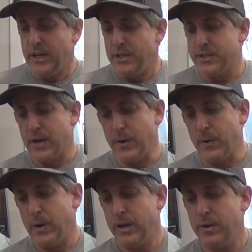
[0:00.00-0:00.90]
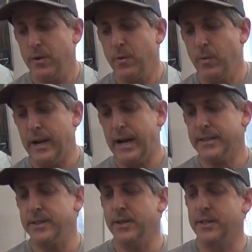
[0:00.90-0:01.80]
So what
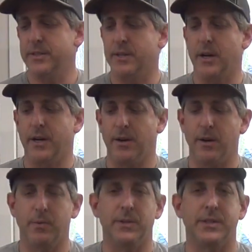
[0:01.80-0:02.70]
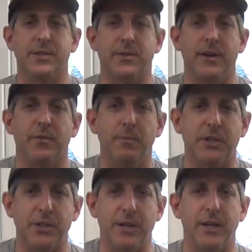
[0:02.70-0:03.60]
Axial has done with this
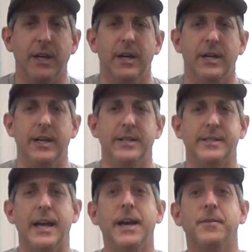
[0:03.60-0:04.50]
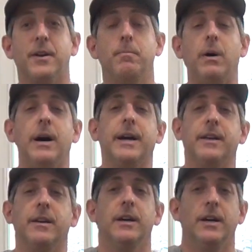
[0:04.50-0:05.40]
transmission is they have combined